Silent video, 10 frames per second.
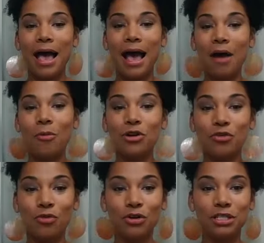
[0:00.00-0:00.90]
I want to
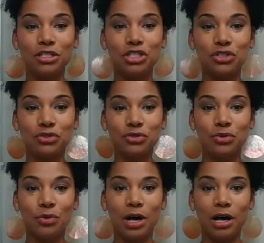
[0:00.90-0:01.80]
roll
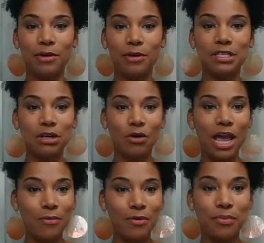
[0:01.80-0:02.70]
into, if it's
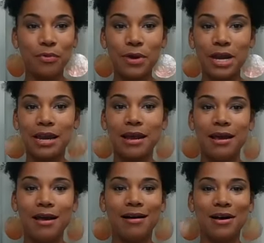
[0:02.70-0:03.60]
okay with Bree,
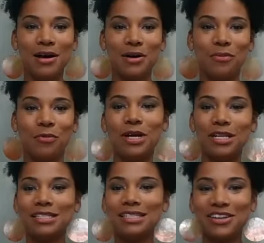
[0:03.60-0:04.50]
one
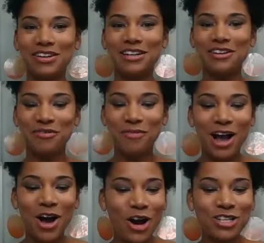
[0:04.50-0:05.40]
that's near and dear to my
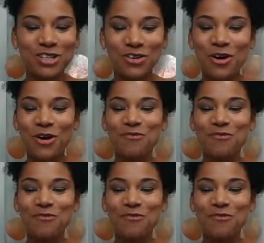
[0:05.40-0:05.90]
heart. So